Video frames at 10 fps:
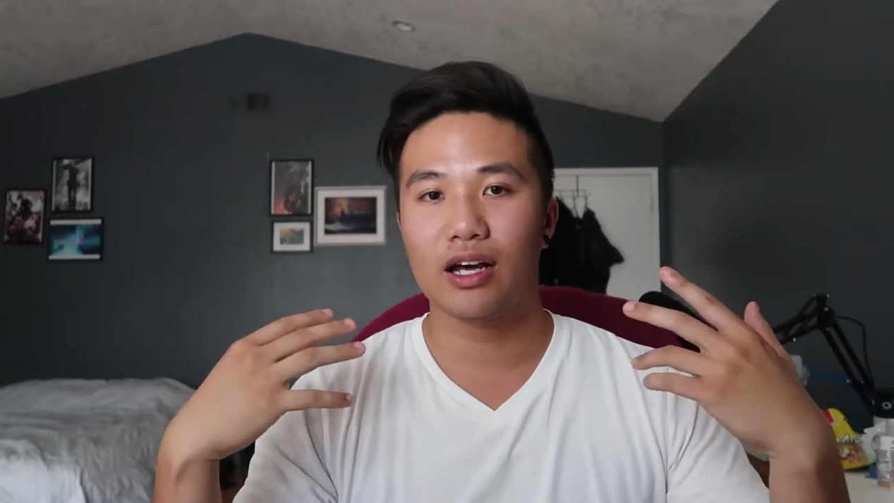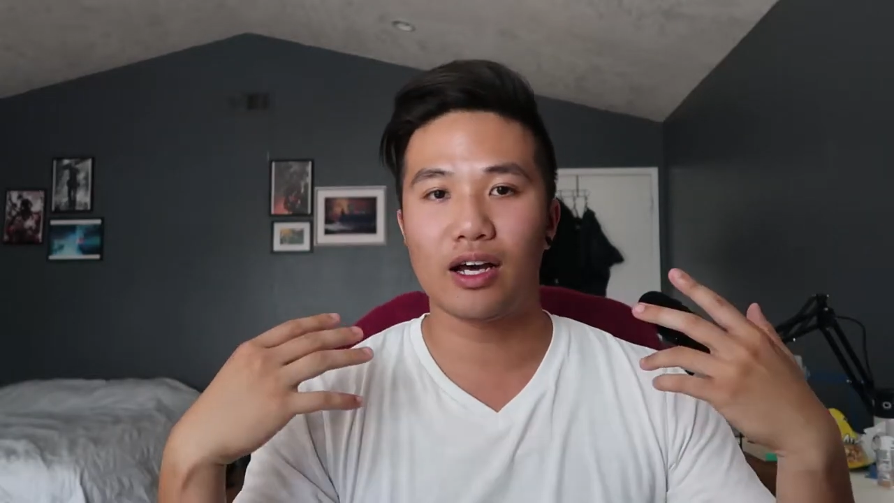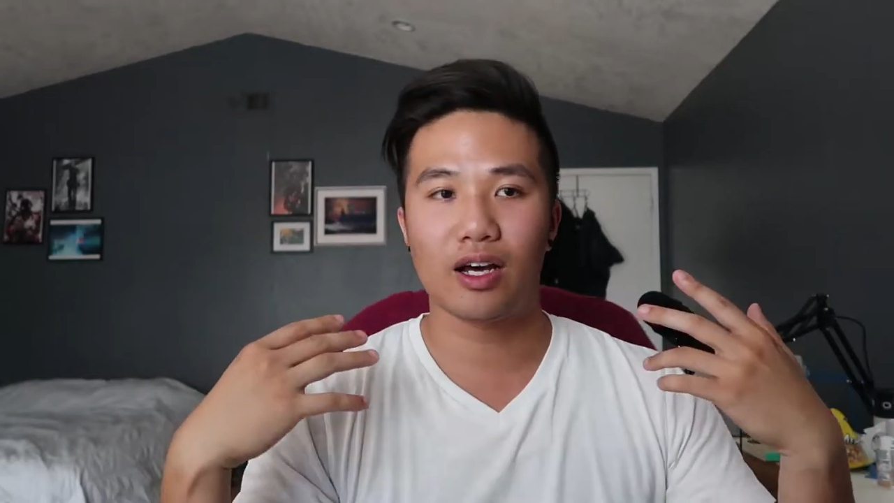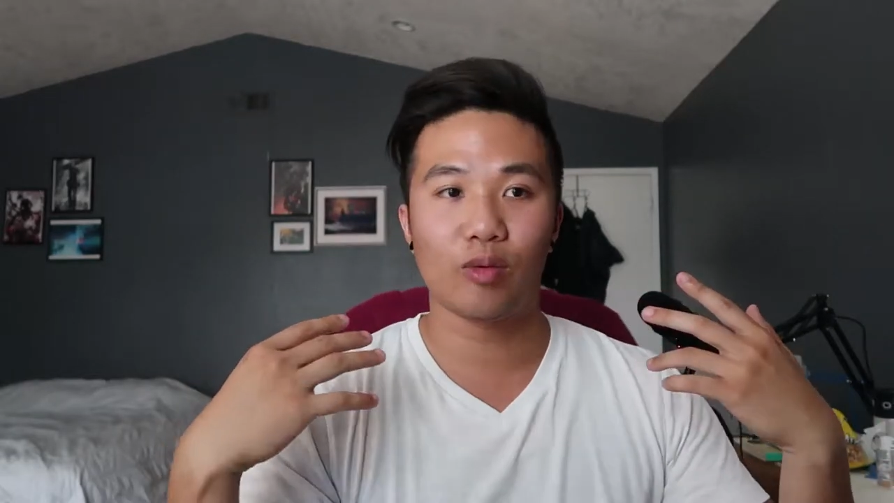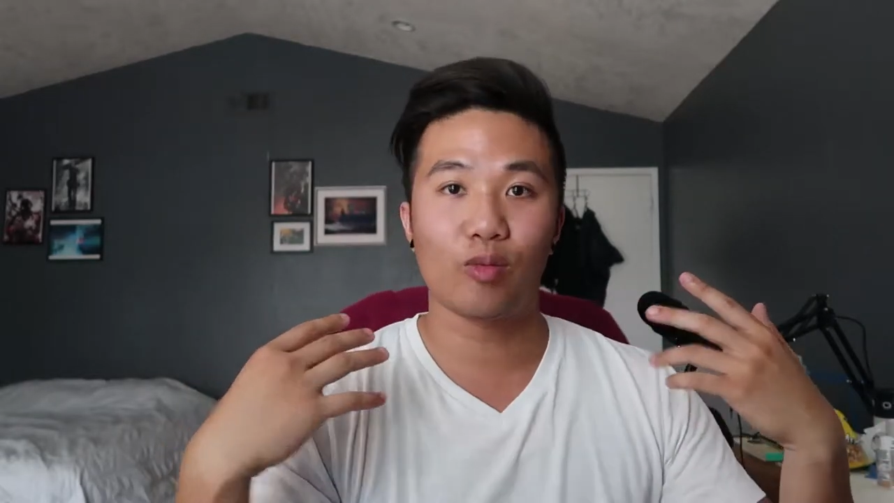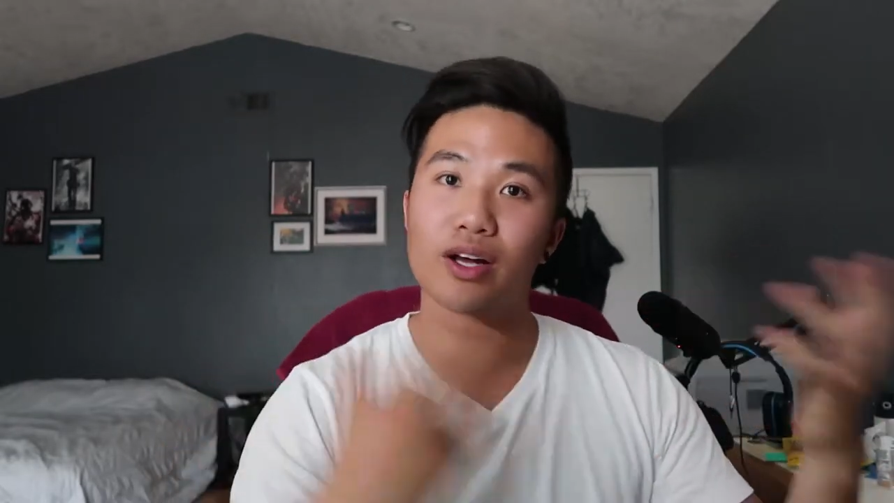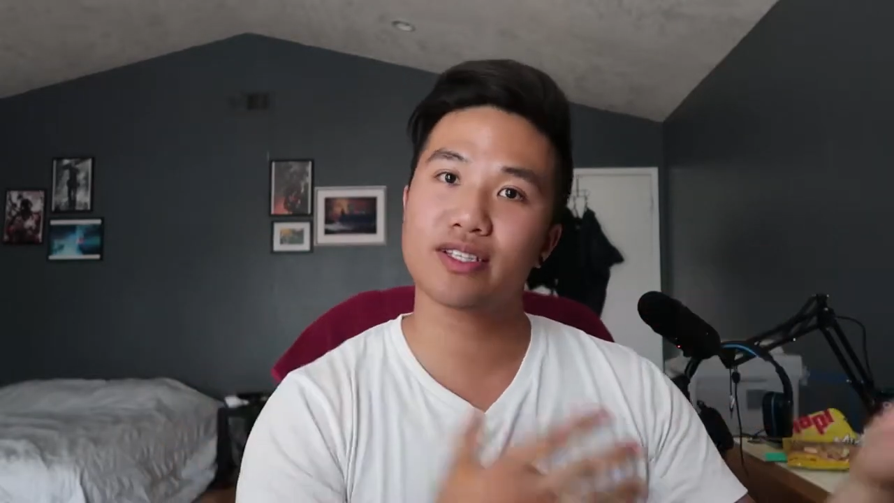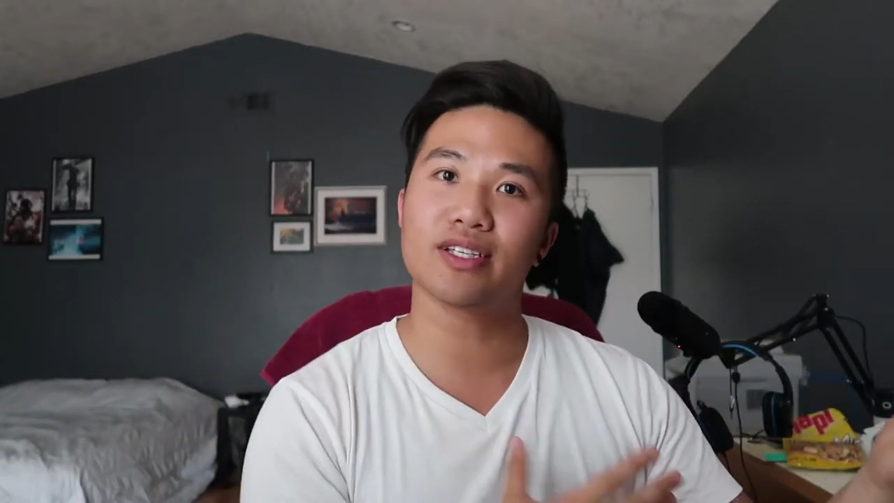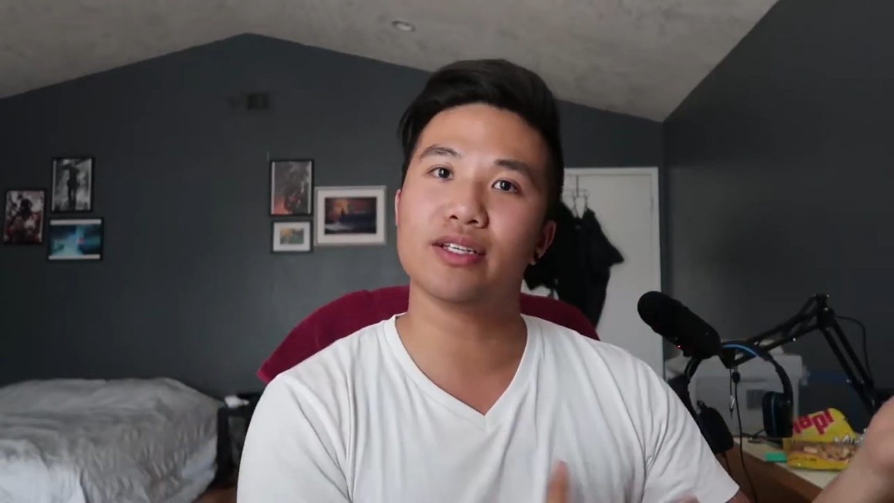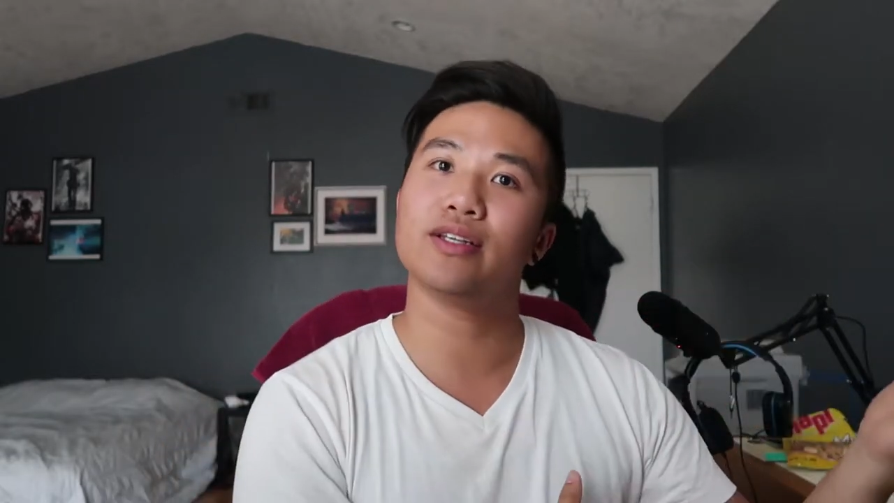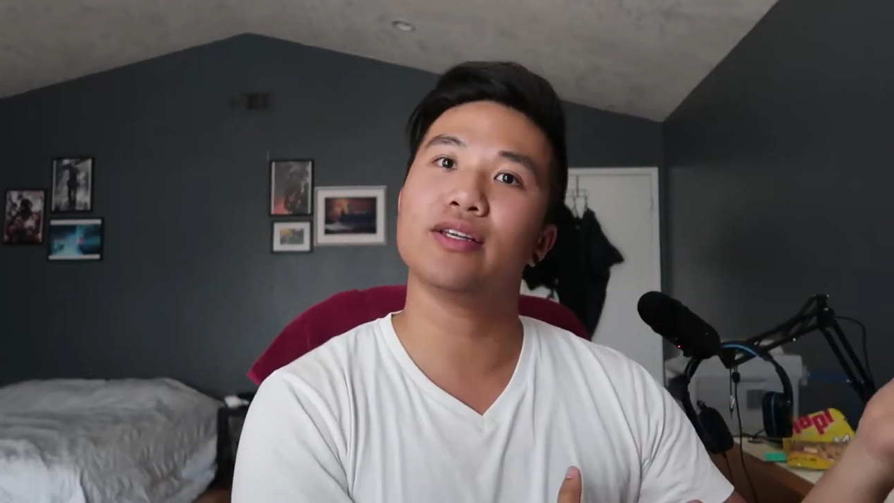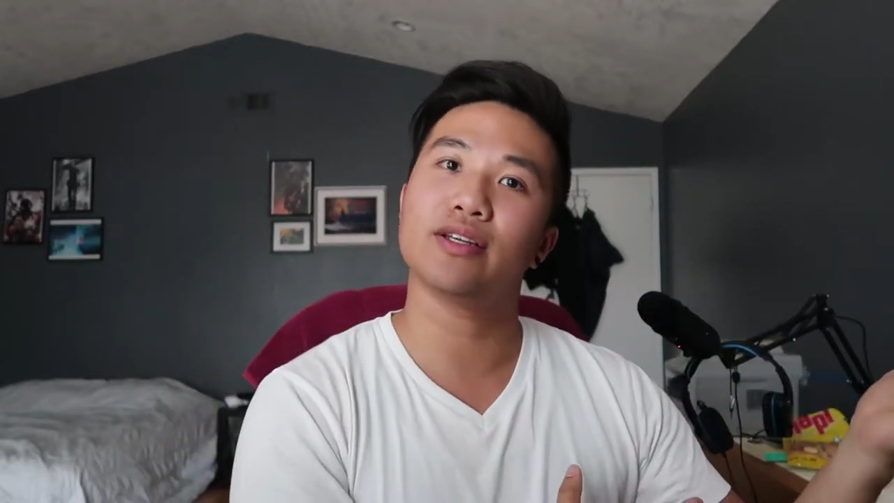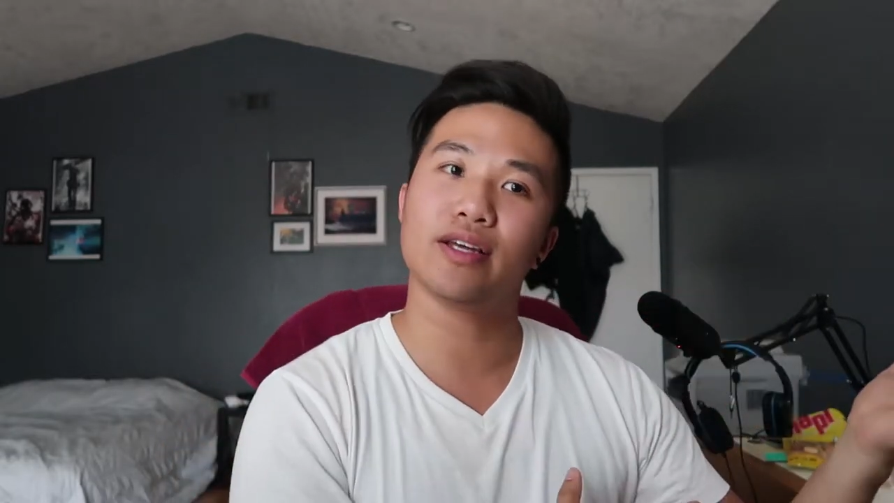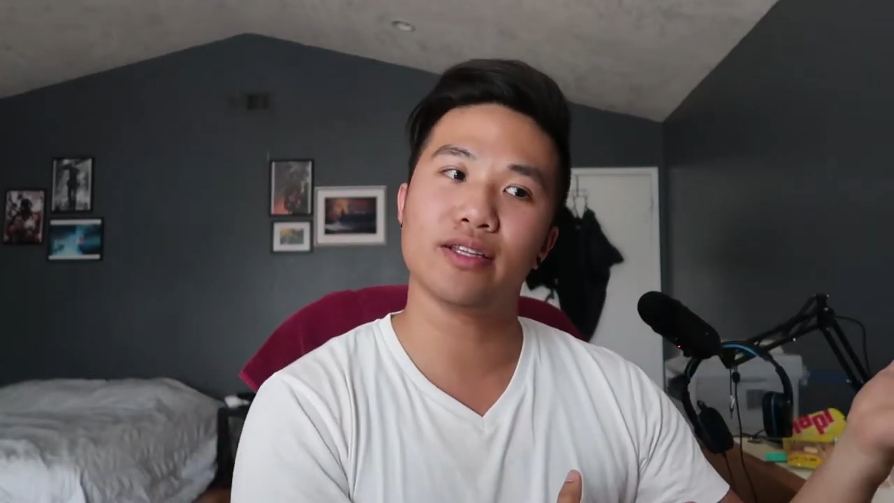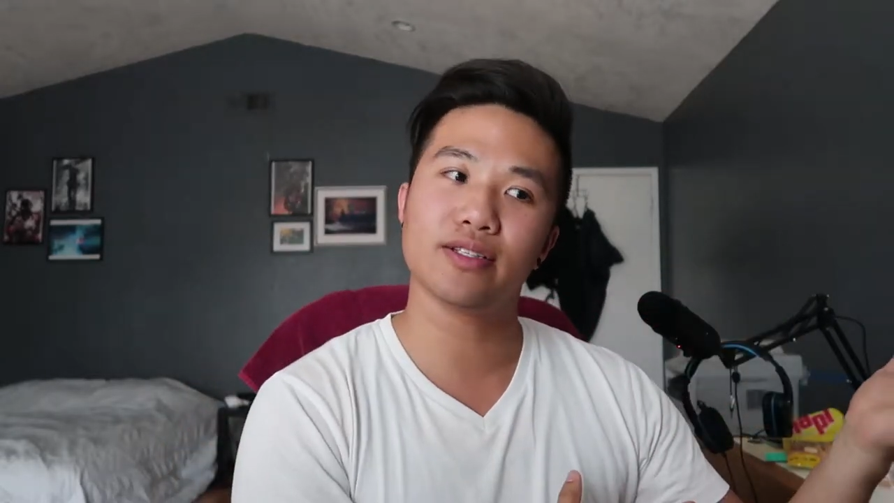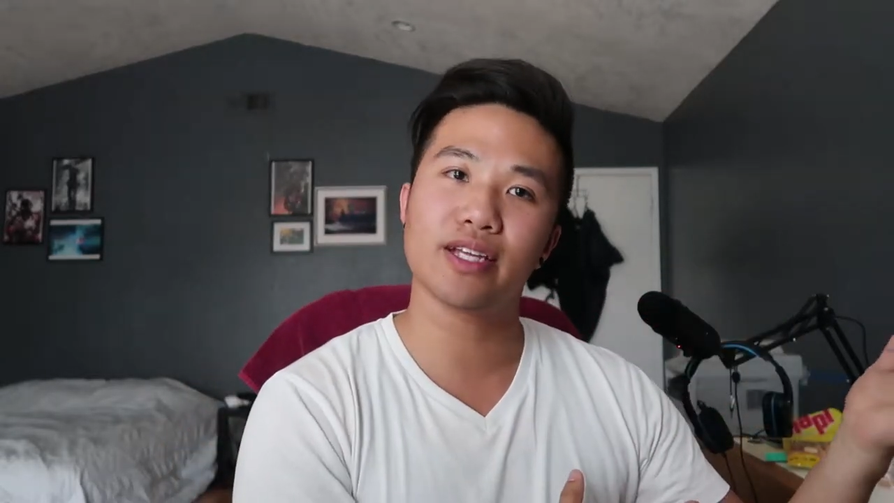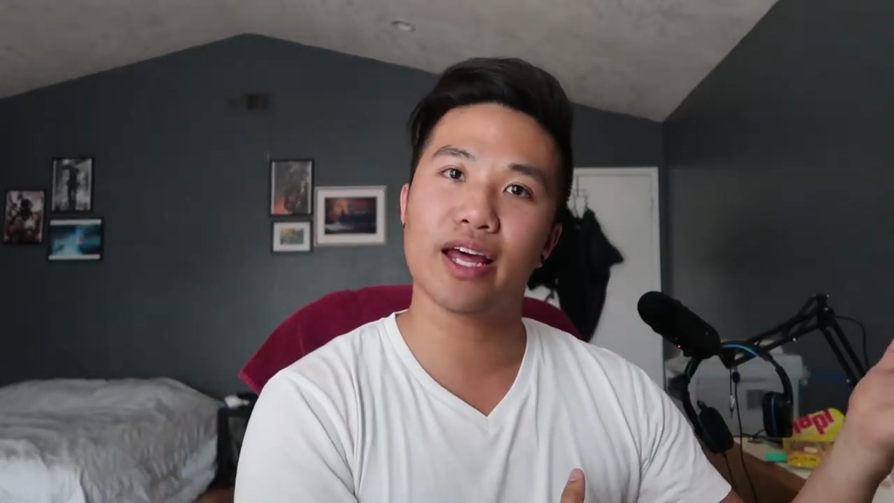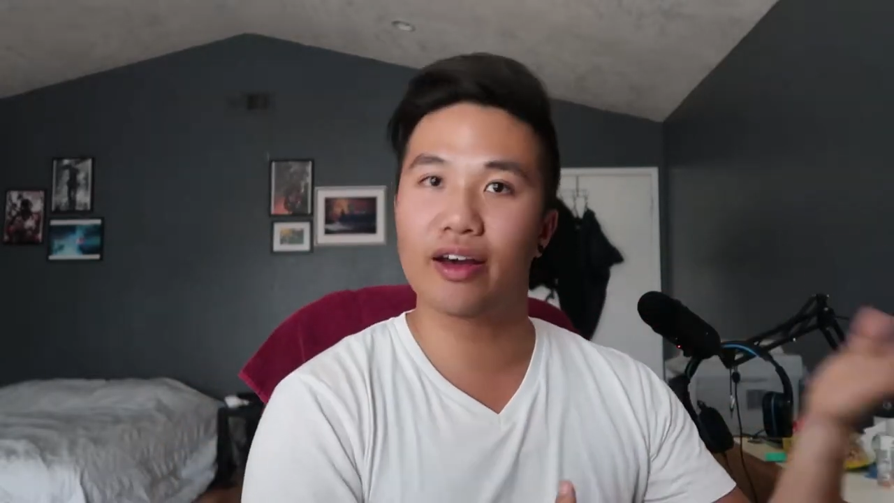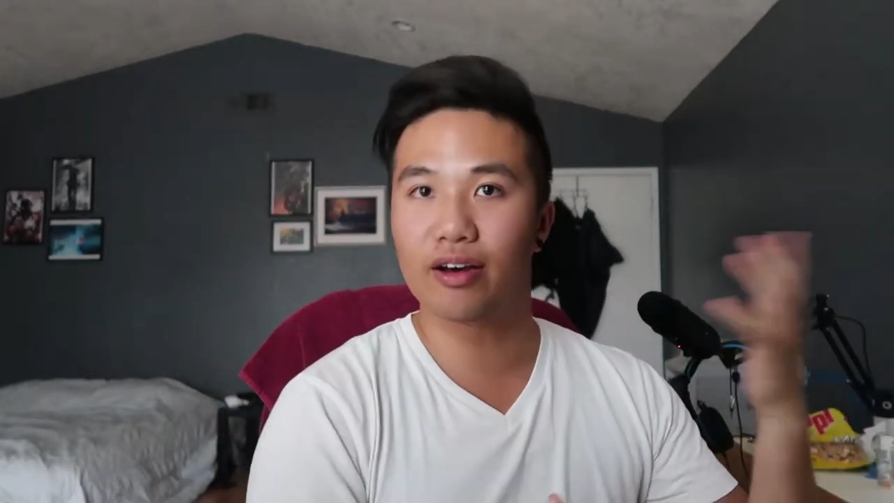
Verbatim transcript: um, Watson instead